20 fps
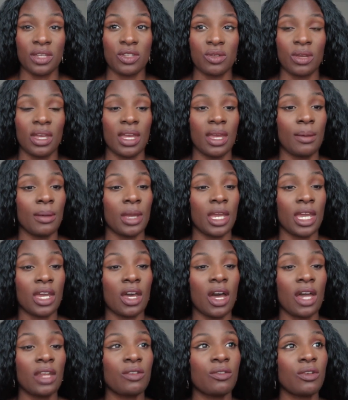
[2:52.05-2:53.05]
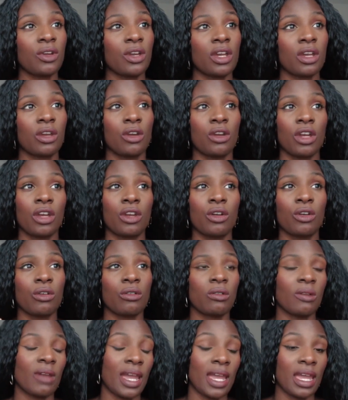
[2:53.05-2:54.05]
So it kind of can
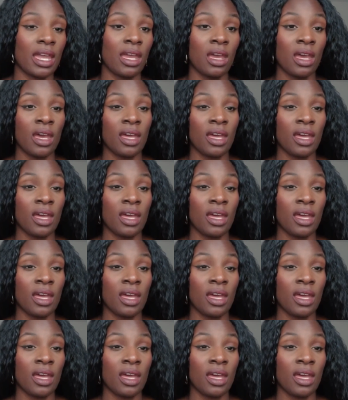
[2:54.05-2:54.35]
create